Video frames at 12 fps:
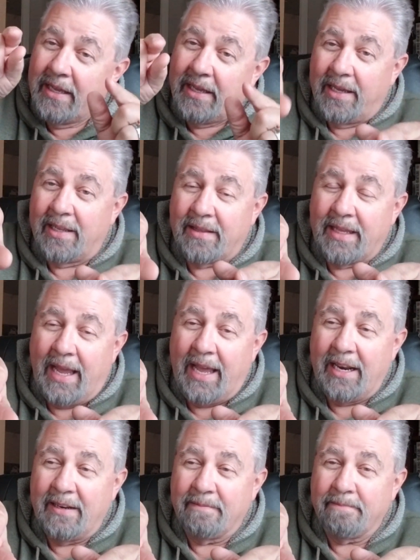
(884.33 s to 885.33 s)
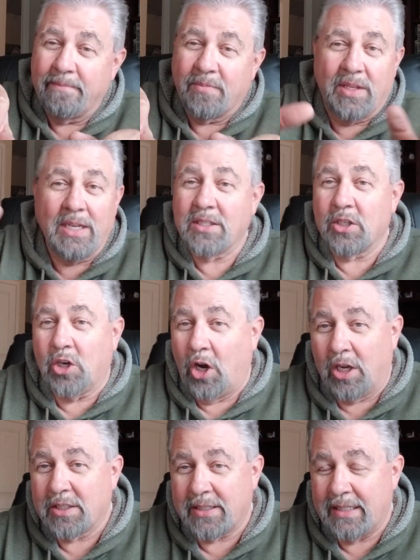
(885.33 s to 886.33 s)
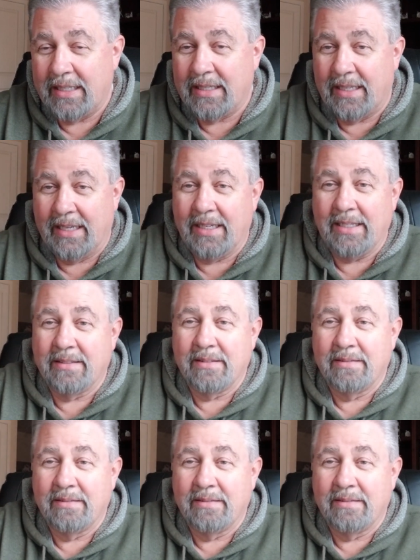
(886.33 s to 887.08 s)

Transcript: Hit that. It doesn't cost anything.